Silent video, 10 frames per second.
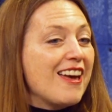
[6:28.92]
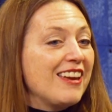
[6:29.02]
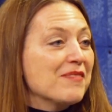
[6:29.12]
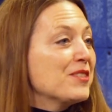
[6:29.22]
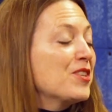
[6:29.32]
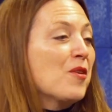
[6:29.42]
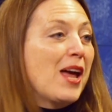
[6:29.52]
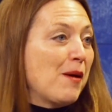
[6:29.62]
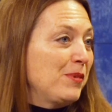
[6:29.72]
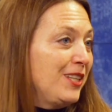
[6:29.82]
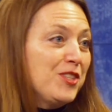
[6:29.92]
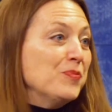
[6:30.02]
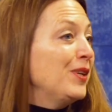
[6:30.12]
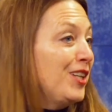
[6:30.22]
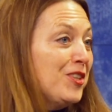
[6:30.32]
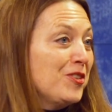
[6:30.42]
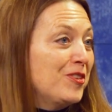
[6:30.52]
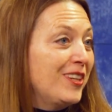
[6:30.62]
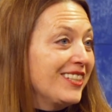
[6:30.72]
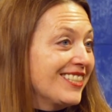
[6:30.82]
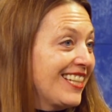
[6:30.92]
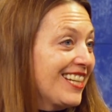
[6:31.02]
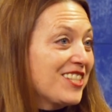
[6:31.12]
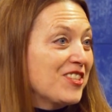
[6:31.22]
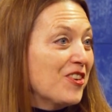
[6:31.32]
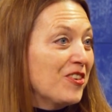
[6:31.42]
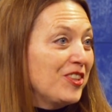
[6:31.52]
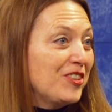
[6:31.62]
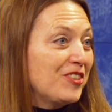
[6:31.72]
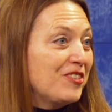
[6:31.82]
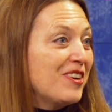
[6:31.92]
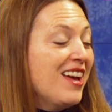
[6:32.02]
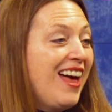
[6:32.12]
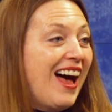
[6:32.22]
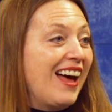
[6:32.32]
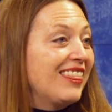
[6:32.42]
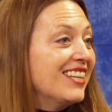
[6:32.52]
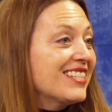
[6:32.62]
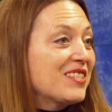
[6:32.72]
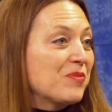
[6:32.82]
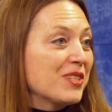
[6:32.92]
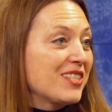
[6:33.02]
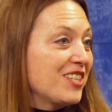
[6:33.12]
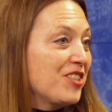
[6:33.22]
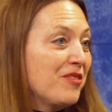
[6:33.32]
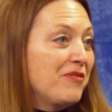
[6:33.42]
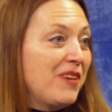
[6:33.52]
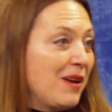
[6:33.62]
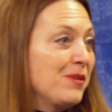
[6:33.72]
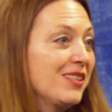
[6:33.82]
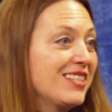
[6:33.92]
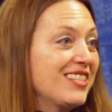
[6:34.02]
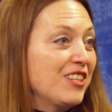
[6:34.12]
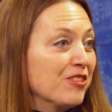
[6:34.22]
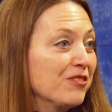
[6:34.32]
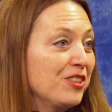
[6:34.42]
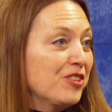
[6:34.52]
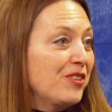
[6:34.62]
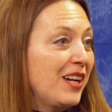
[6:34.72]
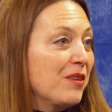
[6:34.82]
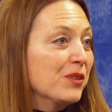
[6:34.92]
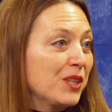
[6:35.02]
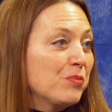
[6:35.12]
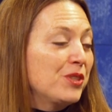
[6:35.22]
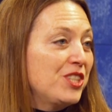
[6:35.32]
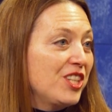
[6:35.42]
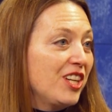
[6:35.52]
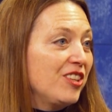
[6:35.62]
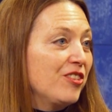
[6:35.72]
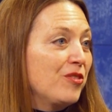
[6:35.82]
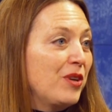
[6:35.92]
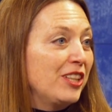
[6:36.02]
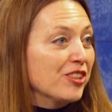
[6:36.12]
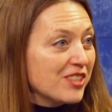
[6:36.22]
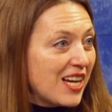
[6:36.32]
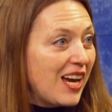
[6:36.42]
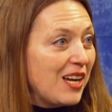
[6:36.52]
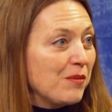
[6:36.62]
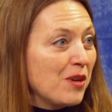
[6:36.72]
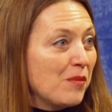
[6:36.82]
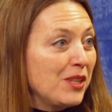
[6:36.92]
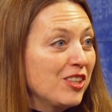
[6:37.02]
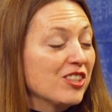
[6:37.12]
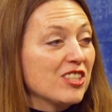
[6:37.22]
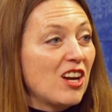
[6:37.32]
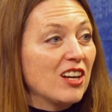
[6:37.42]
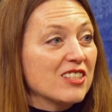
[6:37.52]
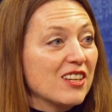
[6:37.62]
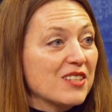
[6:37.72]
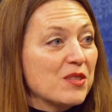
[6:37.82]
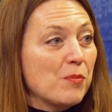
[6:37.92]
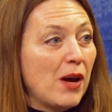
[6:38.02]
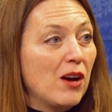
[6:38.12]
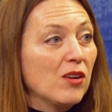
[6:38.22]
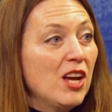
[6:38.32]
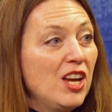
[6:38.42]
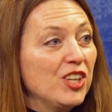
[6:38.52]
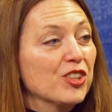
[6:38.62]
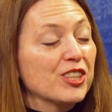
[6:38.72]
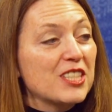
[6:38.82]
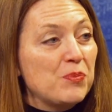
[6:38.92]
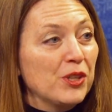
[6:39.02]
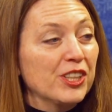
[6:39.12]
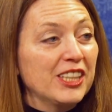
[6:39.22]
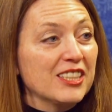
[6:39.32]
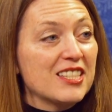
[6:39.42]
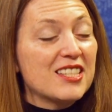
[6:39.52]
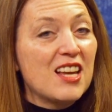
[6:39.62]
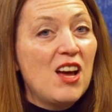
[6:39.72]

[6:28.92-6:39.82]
am so happy to meet you and to get to know you. This was such a fabulous interview, and I really appreciate you and your time coming here to talk to us about your experience.